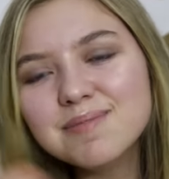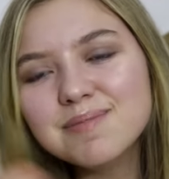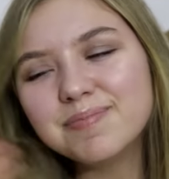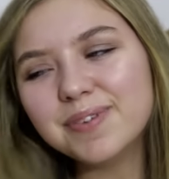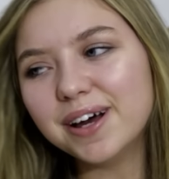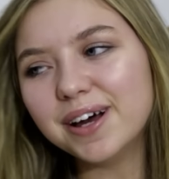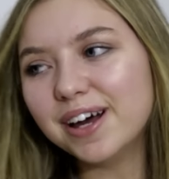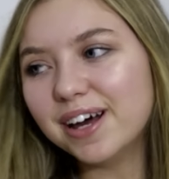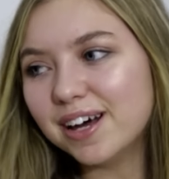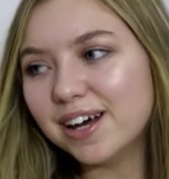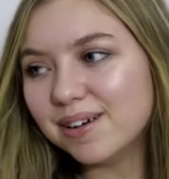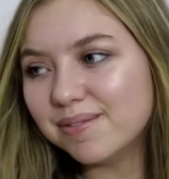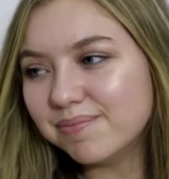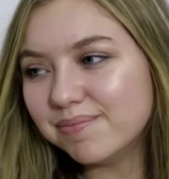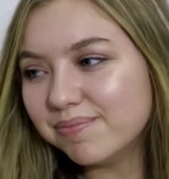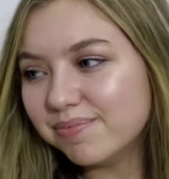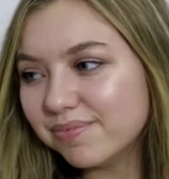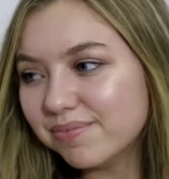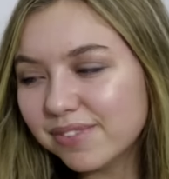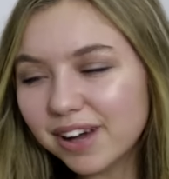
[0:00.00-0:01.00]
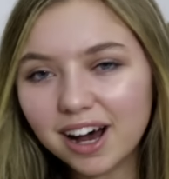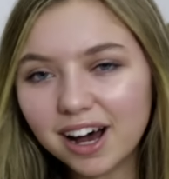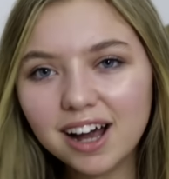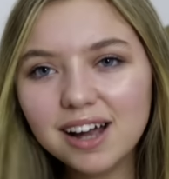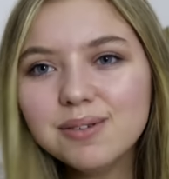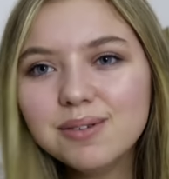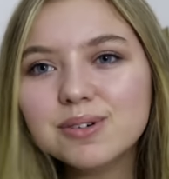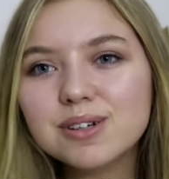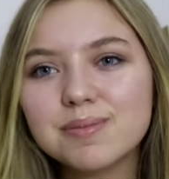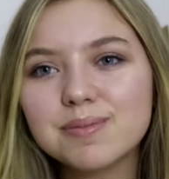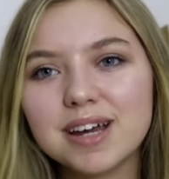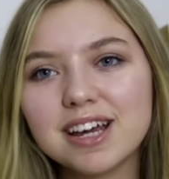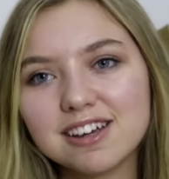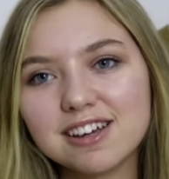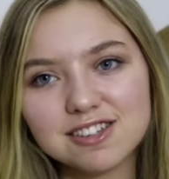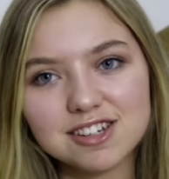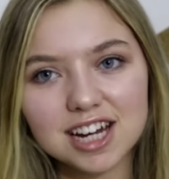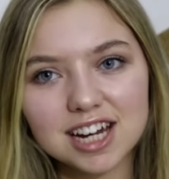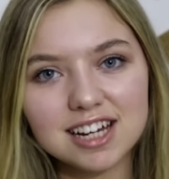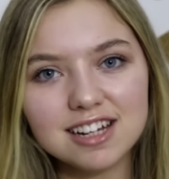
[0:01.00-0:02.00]
But I want to make
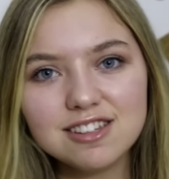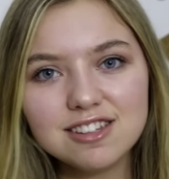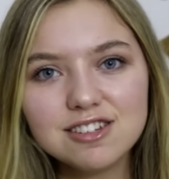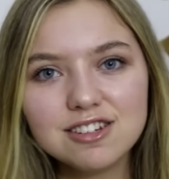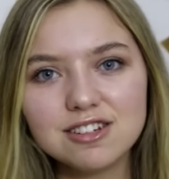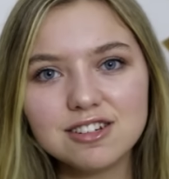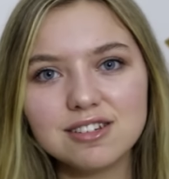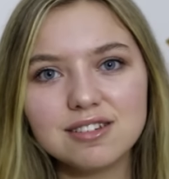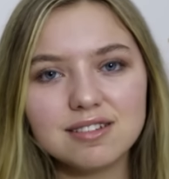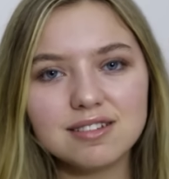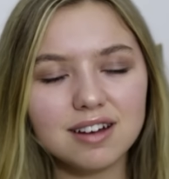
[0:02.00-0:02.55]
a change.